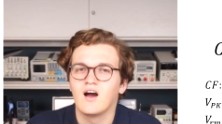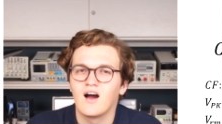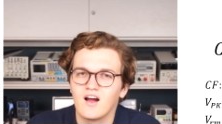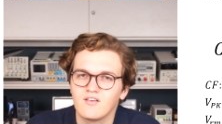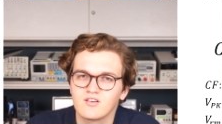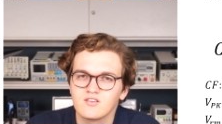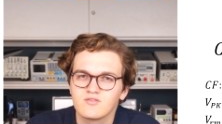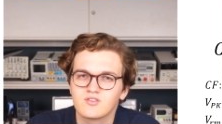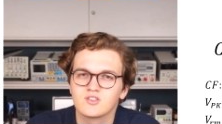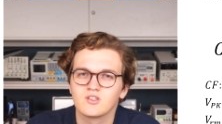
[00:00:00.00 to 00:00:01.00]
However,
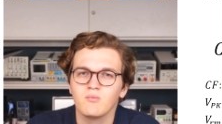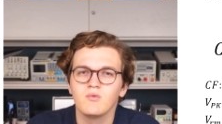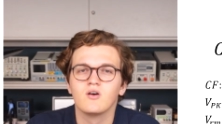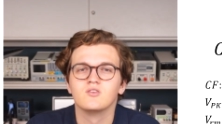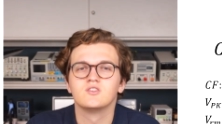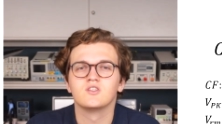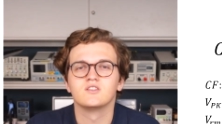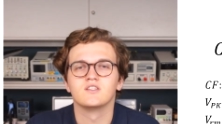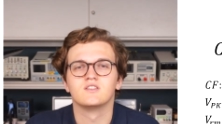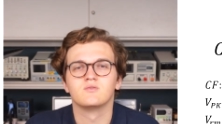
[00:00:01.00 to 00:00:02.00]
for some loads
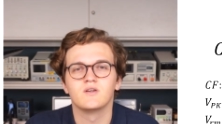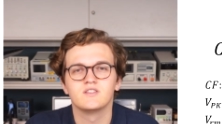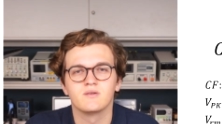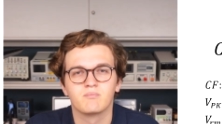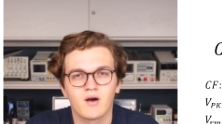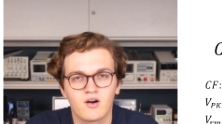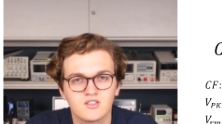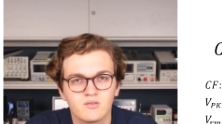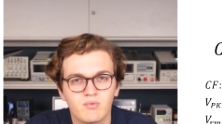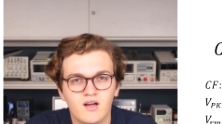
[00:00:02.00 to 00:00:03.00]
such as switching power
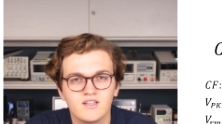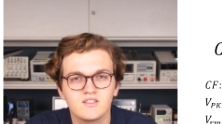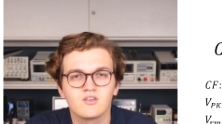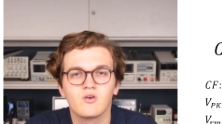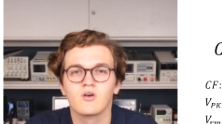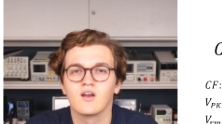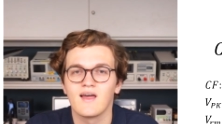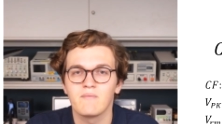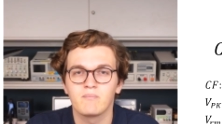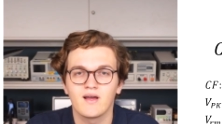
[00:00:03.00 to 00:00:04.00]
supplies or
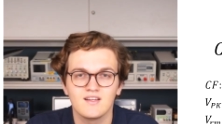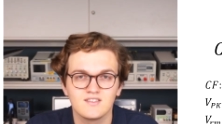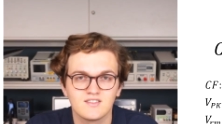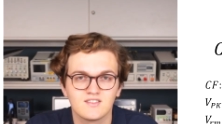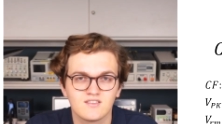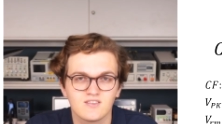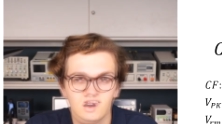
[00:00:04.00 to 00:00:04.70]
lamp ballasts,